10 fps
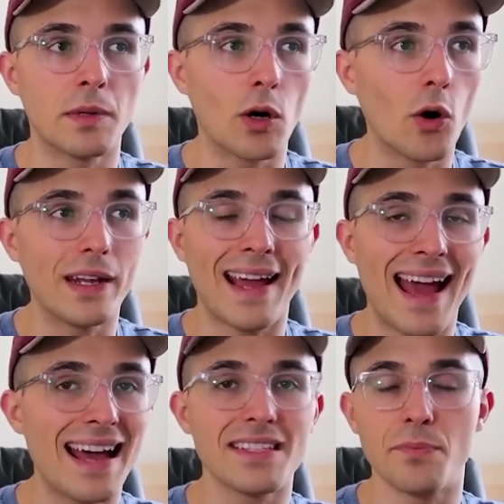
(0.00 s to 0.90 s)
that already
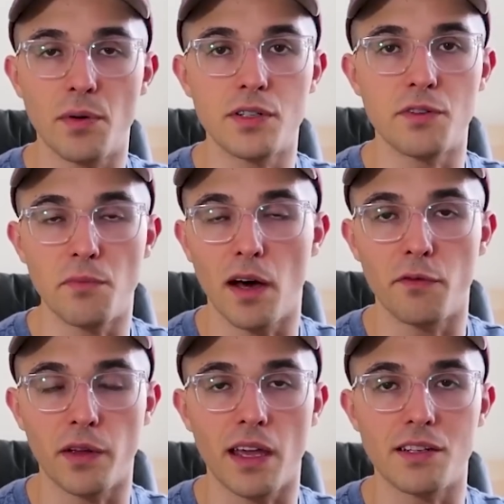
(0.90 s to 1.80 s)
has a bunch of
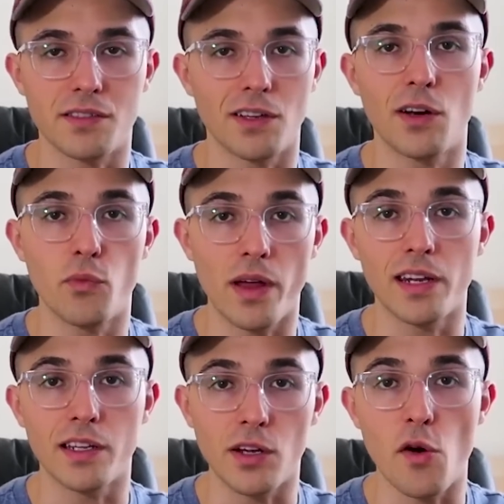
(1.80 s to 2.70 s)
modifications on it
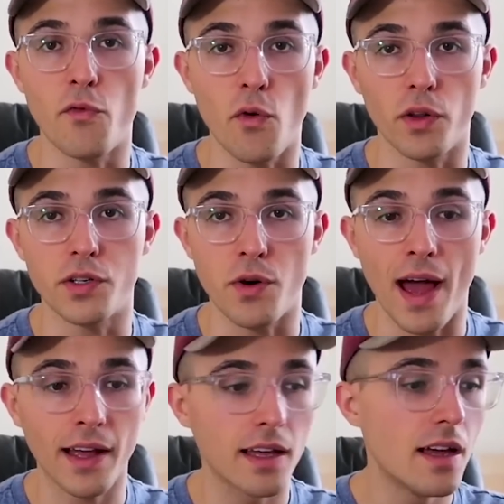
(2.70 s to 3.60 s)
ready to go for the
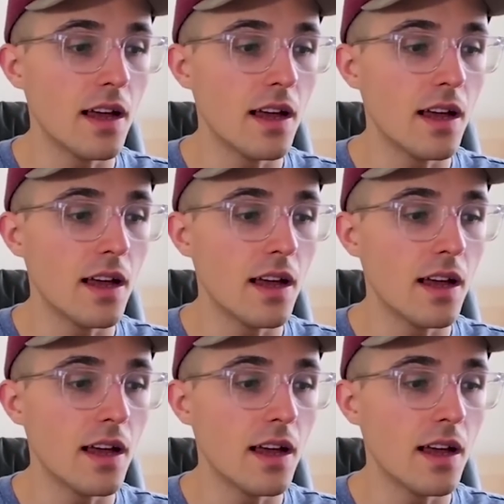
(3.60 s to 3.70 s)
track.